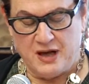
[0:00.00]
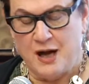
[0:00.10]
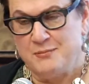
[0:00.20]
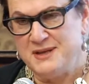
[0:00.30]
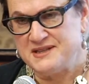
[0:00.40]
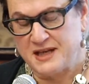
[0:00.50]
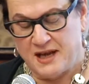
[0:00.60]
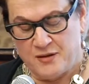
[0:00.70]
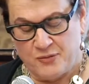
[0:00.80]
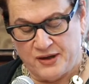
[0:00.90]
I'll miss
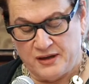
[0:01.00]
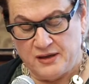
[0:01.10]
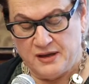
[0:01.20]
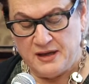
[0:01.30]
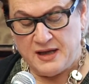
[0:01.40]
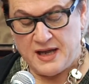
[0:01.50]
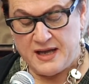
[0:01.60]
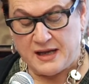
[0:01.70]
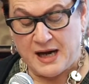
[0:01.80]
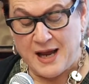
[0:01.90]
Gabriel.
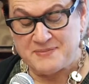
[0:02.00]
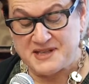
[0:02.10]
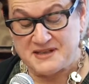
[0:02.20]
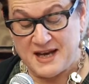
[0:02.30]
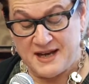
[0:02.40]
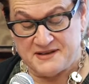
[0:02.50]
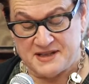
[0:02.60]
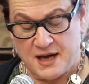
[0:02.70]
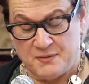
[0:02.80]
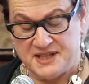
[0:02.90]
He claps his hands
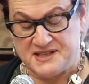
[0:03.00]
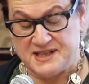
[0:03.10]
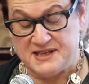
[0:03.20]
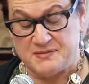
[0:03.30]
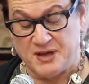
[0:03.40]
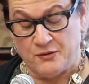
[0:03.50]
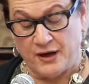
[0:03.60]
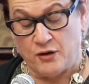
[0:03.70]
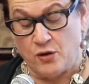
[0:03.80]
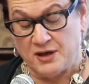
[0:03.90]
now when he sees me or
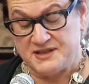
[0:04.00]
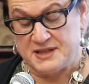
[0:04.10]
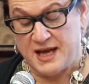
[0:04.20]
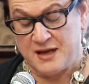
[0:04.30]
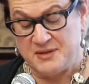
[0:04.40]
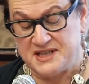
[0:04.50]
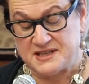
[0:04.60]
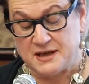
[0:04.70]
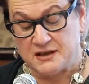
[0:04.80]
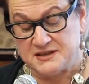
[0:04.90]
I call his name, and he
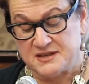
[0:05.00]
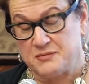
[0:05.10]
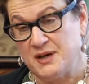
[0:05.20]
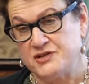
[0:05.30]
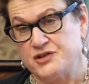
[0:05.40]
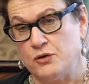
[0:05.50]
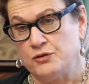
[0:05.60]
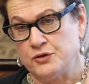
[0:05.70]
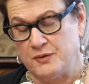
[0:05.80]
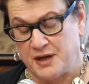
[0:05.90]
snuggles into my
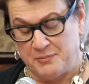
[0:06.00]
shoulder when